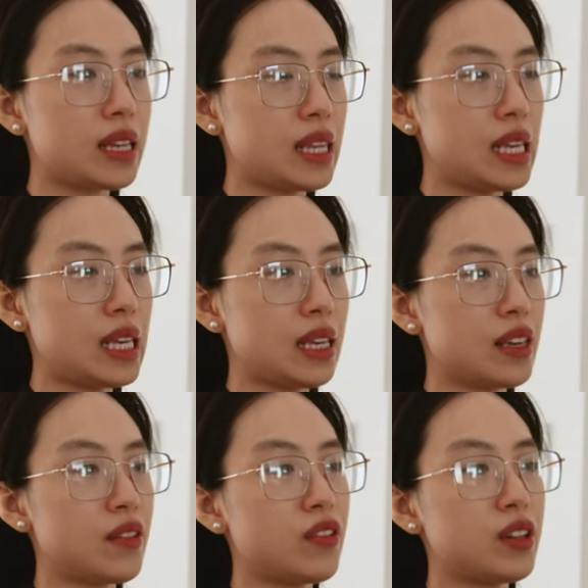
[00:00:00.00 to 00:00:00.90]
the
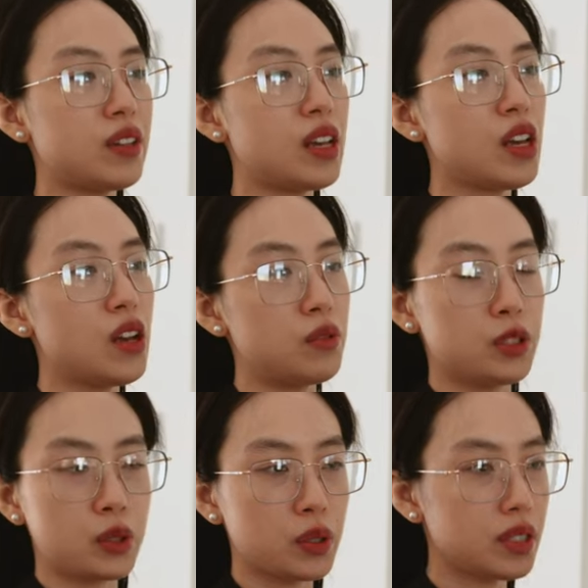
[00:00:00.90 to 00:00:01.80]
given
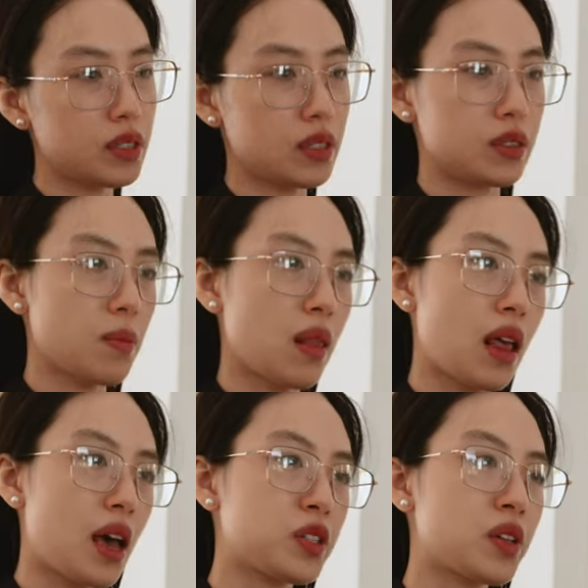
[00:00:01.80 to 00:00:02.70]
resources and
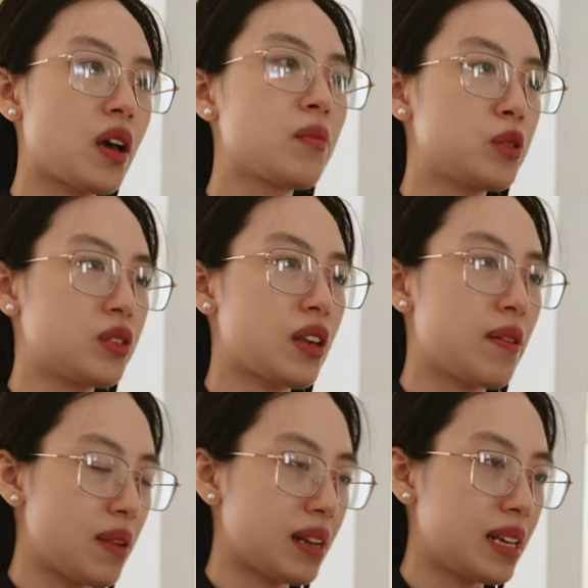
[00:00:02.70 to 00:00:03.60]
supply to help you
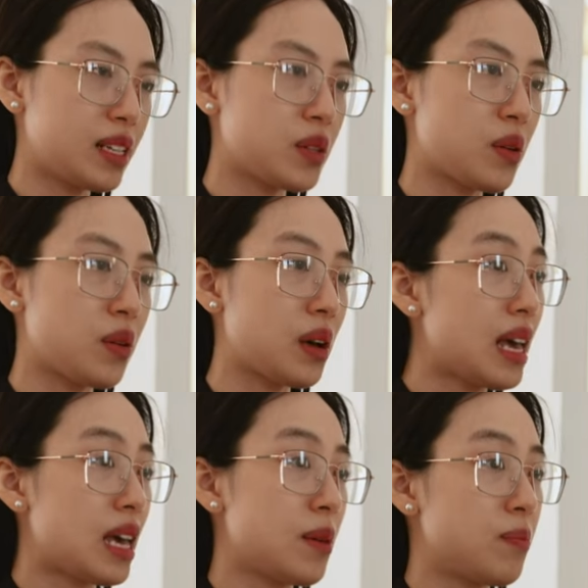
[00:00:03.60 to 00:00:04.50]
save money so
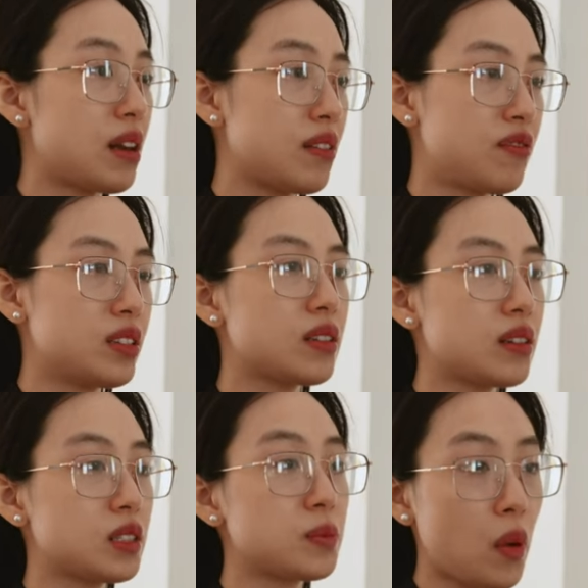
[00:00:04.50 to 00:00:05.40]
it benefits
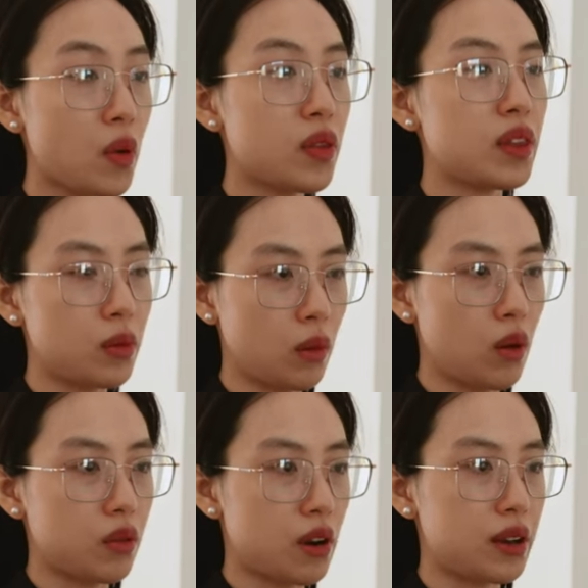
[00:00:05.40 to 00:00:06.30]
us both in the
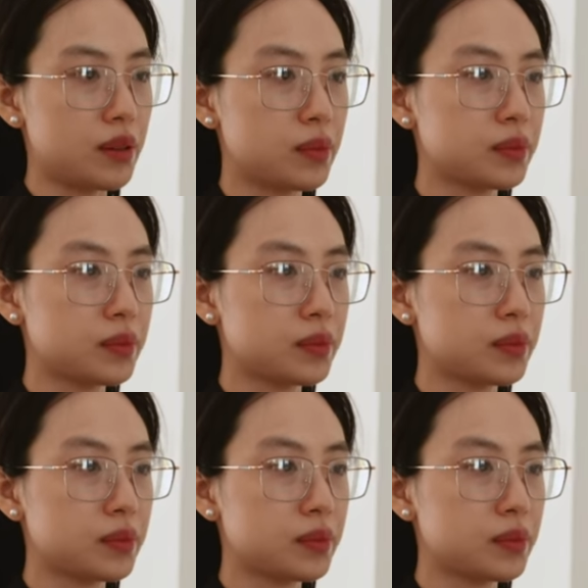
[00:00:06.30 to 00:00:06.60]
long run.